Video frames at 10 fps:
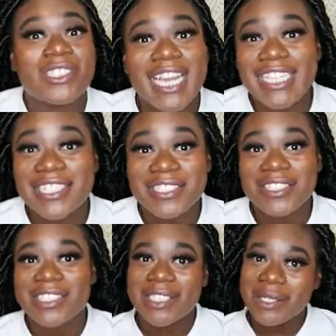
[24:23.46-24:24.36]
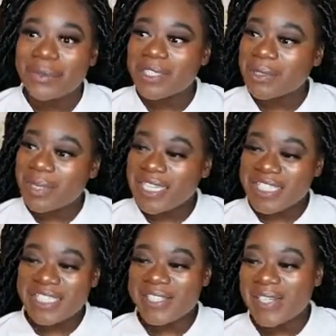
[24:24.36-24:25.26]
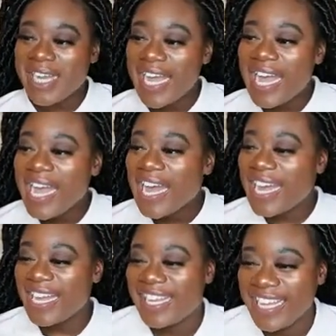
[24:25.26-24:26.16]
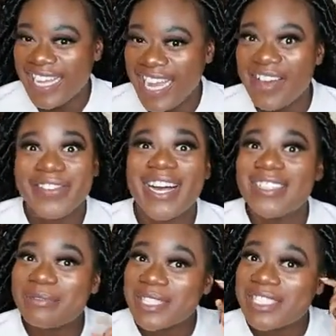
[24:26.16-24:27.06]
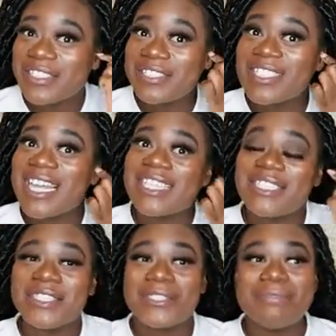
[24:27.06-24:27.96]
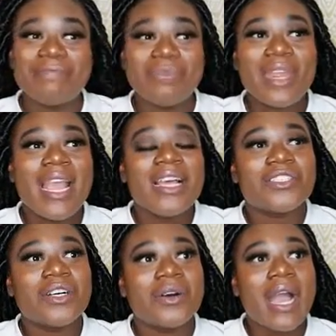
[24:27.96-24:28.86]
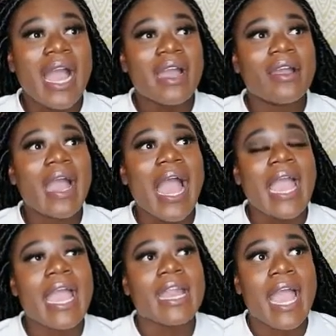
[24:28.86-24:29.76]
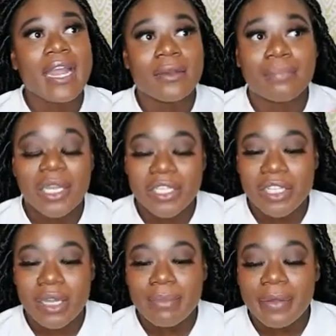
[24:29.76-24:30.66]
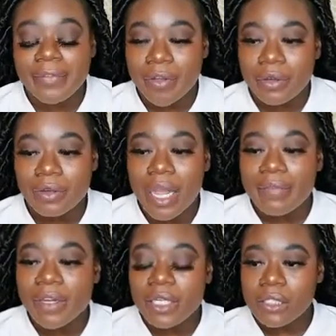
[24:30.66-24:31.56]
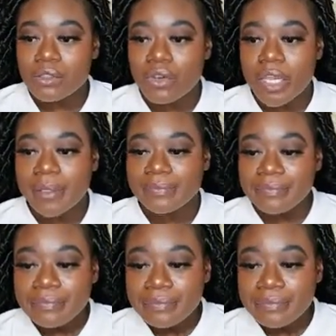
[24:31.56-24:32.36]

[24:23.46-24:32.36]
tattoos, so what do? I found a picture of 2 tattoos. So I had a picture in my phone that I found on Instagram